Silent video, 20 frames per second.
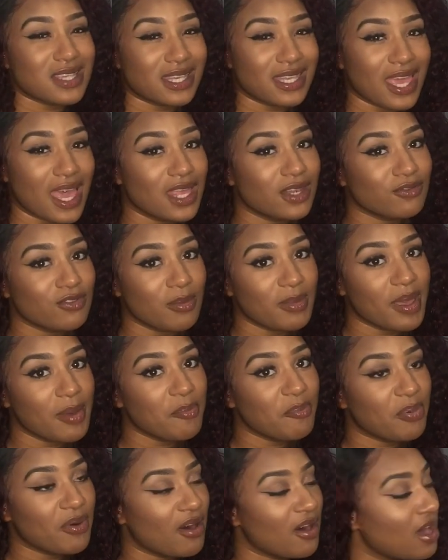Again,
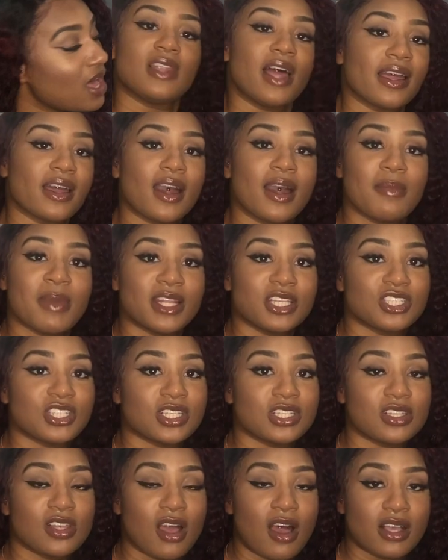remember, like I
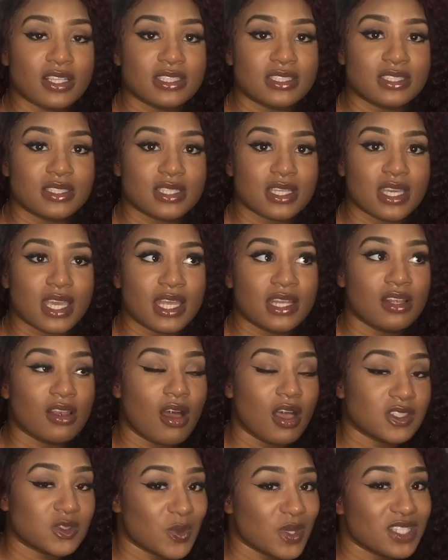mentioned last
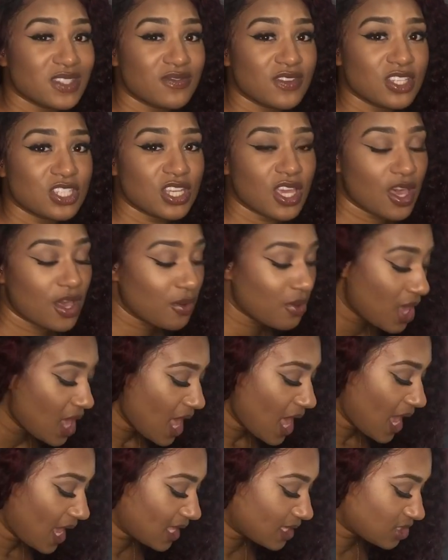week's video,
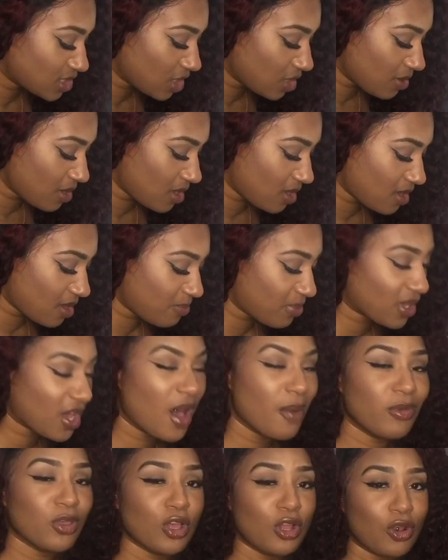it's
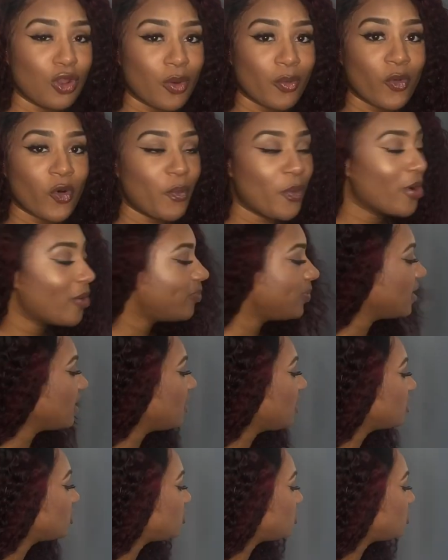becoming a lot more popular